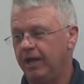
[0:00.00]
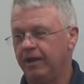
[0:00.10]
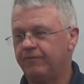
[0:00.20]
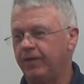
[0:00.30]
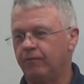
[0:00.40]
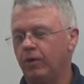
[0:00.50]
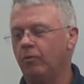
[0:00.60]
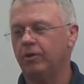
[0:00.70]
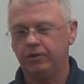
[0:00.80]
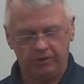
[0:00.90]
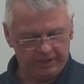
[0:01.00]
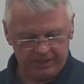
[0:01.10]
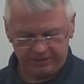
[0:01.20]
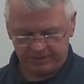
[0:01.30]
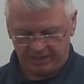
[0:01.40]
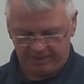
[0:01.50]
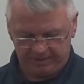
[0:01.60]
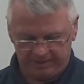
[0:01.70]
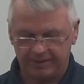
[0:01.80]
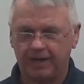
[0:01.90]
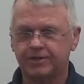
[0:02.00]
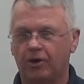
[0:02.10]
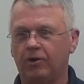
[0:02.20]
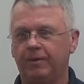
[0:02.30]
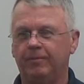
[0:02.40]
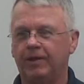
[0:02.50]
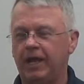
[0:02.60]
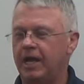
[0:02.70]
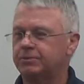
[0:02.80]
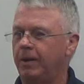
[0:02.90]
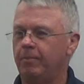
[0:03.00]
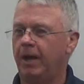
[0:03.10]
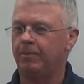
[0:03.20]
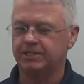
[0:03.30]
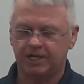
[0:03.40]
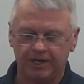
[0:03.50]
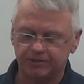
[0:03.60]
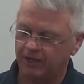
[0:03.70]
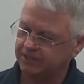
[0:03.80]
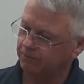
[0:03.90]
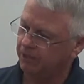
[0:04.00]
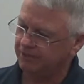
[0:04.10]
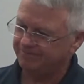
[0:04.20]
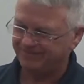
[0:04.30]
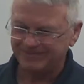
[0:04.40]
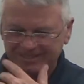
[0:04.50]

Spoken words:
if we weren't doing this, I told him, he asked me about my schedule. I said, well,